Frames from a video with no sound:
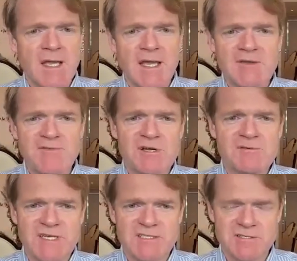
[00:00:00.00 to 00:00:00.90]
If I
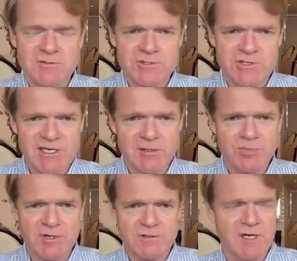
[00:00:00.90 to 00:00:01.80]
invest in your training
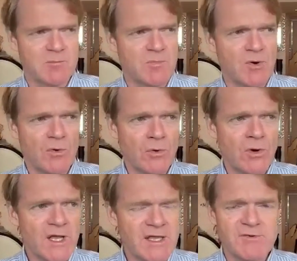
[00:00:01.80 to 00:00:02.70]
program,
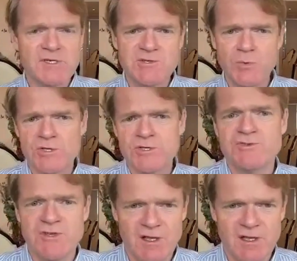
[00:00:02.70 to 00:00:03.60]
or if I do what you
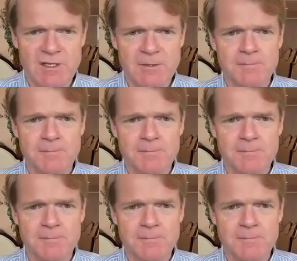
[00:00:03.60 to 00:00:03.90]
say,